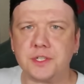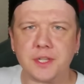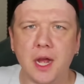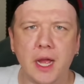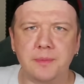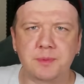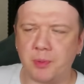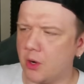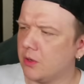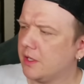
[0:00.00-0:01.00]
just hyped,
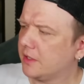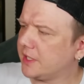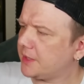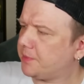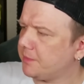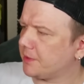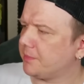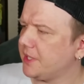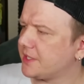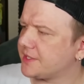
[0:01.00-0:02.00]
bro, let people
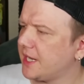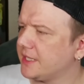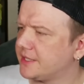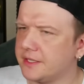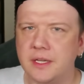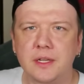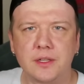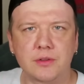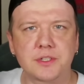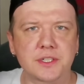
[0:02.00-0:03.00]
be excited,
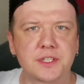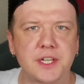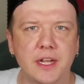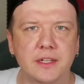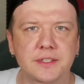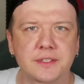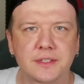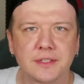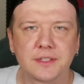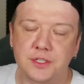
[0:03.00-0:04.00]
you're just jealous.
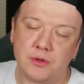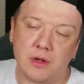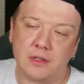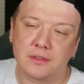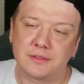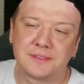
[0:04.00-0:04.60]
Sure.